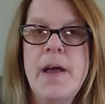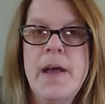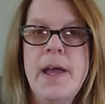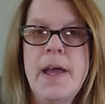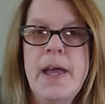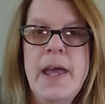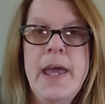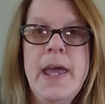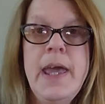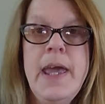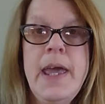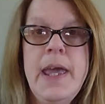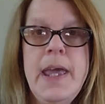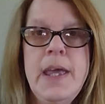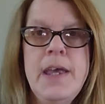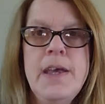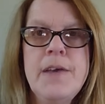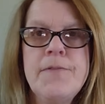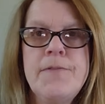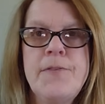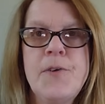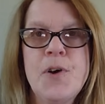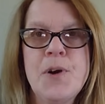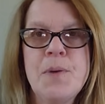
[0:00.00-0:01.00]
he
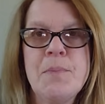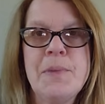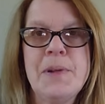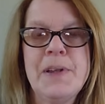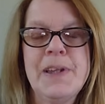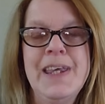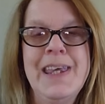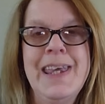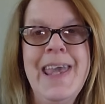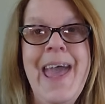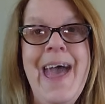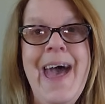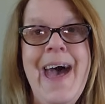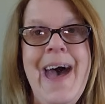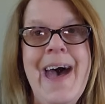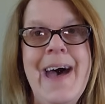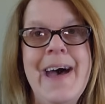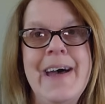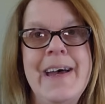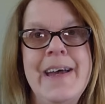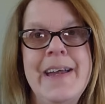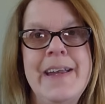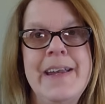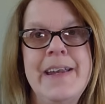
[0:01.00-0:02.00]
formerly
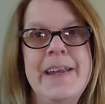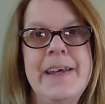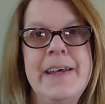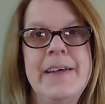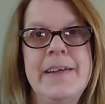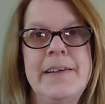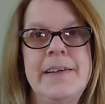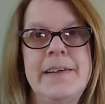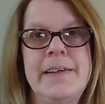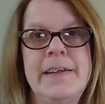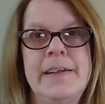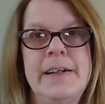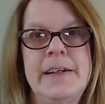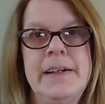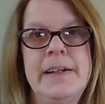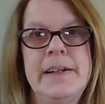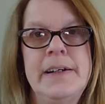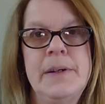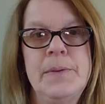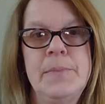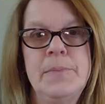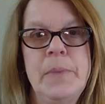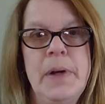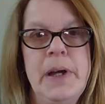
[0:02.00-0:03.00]
had
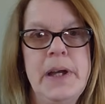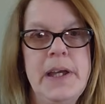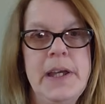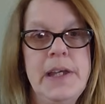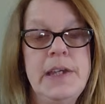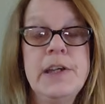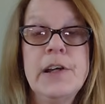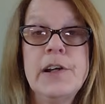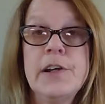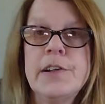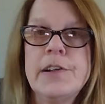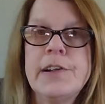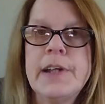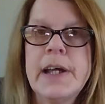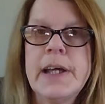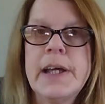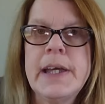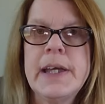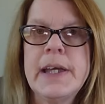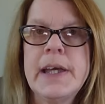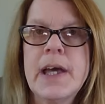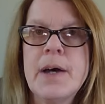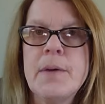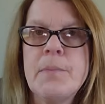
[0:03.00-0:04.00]
a yarn
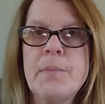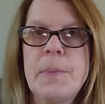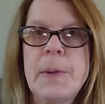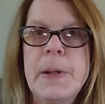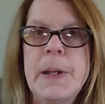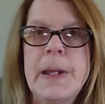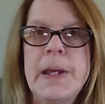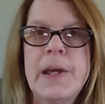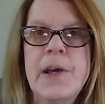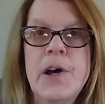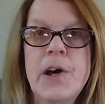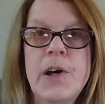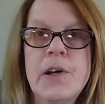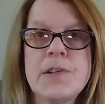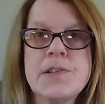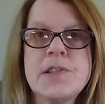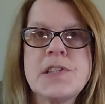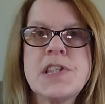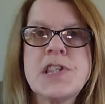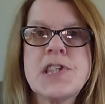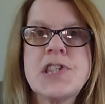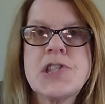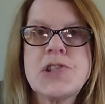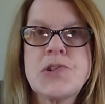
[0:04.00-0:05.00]
dyeing company called
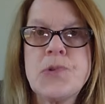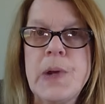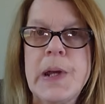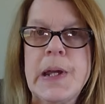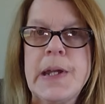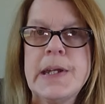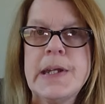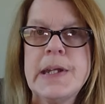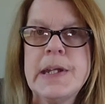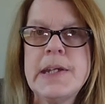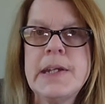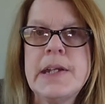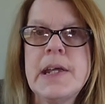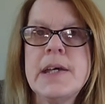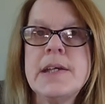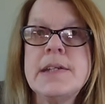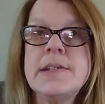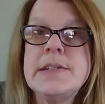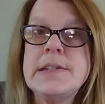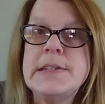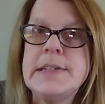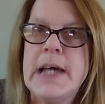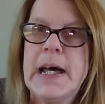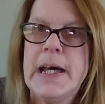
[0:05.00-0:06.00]
Stranded
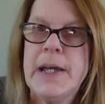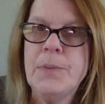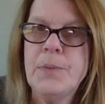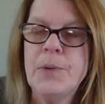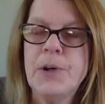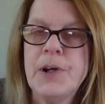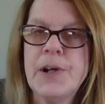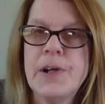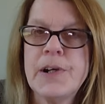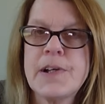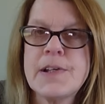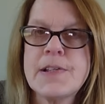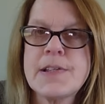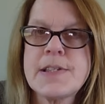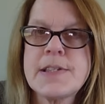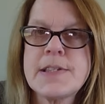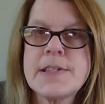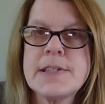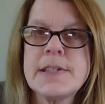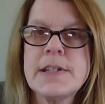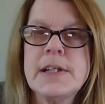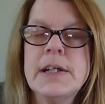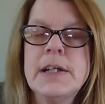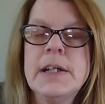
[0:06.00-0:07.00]
Dye
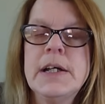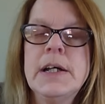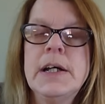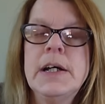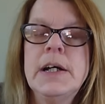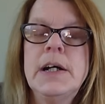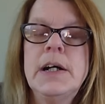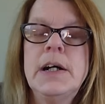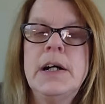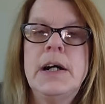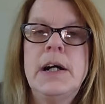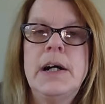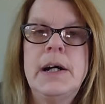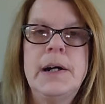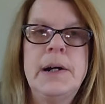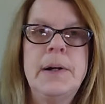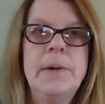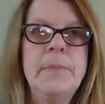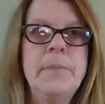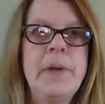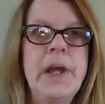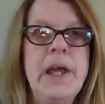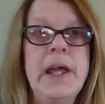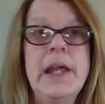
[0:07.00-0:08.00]
Works.
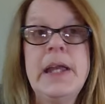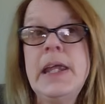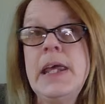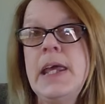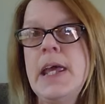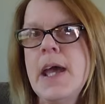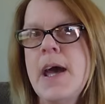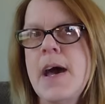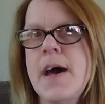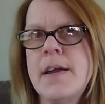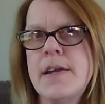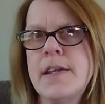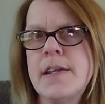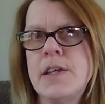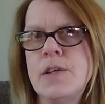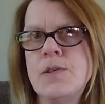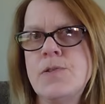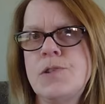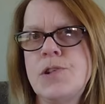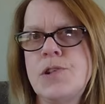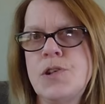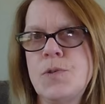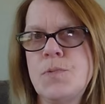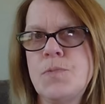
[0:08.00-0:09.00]
And he had a
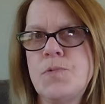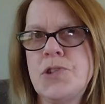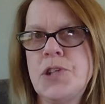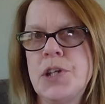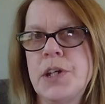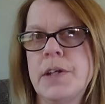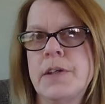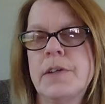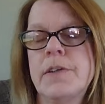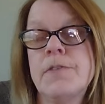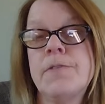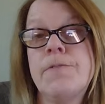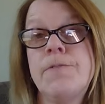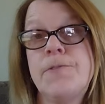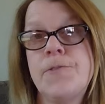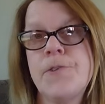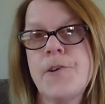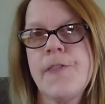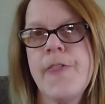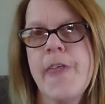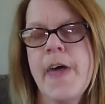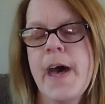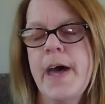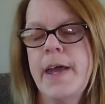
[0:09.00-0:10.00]
YouTube channel for
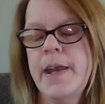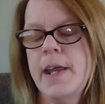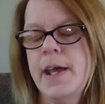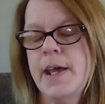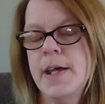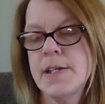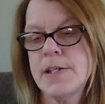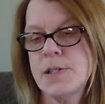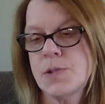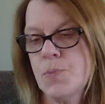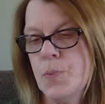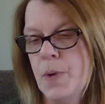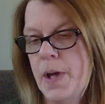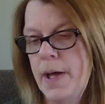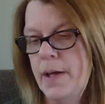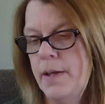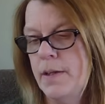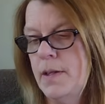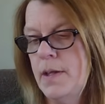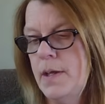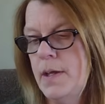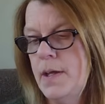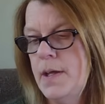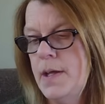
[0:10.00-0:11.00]
that as
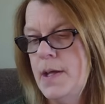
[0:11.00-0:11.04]
well.